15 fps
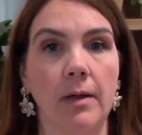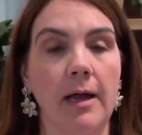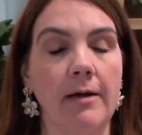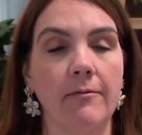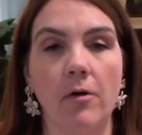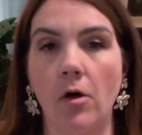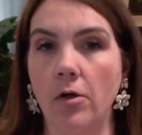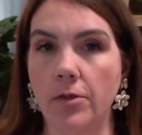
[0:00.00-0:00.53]

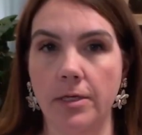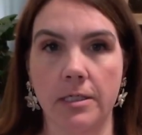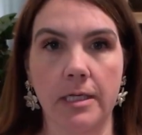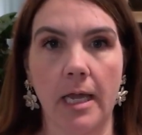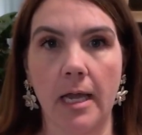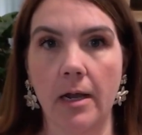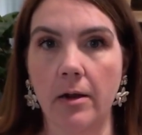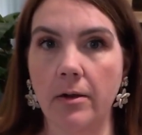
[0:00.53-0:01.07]
have all this
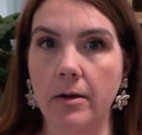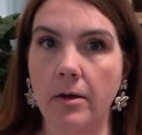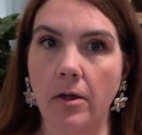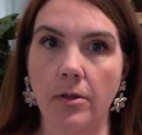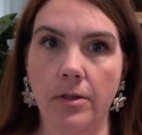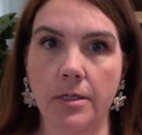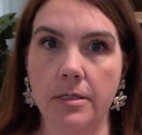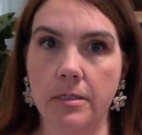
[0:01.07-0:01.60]
care and
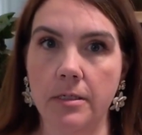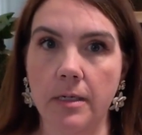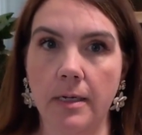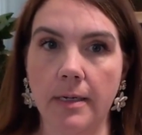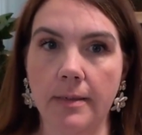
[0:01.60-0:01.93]
all this,